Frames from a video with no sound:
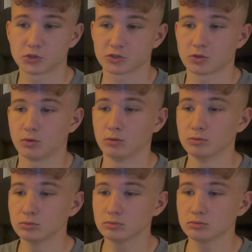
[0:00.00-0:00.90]
just go,
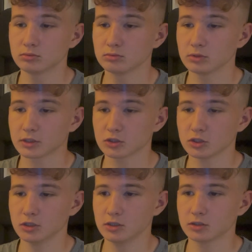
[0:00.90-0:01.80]
ooh, I can
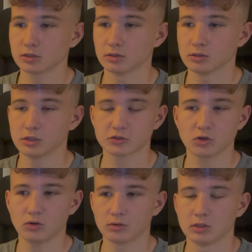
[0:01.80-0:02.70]
take. Let's
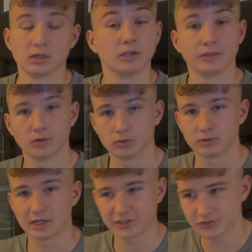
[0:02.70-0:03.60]
go. No,
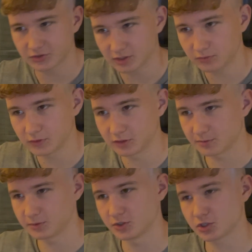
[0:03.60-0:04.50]
ask yourself in this
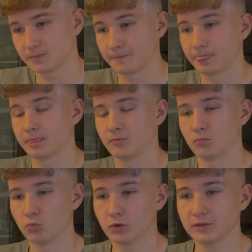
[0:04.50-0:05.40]
position,
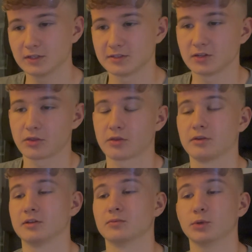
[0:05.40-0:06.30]
what is
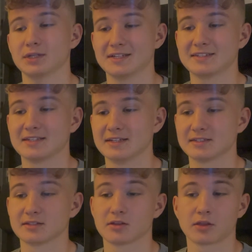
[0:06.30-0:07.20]

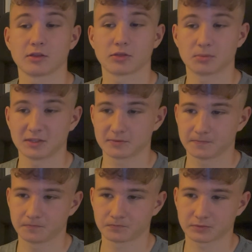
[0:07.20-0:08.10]
his threat?
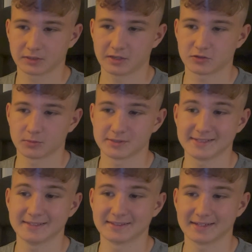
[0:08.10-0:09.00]
And it's
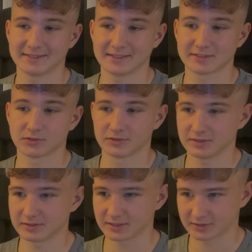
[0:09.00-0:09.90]
obviously knight takes on
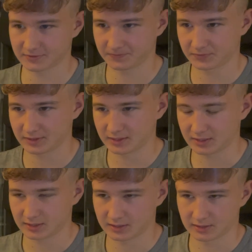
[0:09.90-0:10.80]
c6.
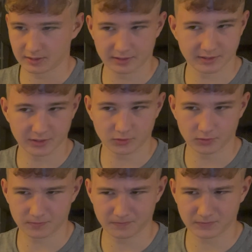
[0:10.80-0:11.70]
Now,
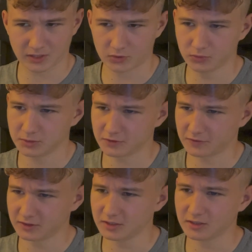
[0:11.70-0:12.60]
how do we
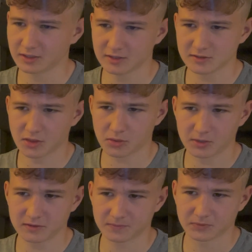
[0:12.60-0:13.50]
defend that against that
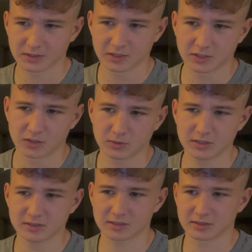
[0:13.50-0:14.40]
threat? You can
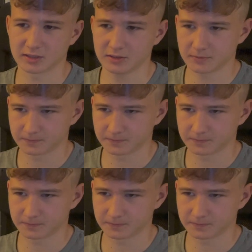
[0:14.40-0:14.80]
take the knight.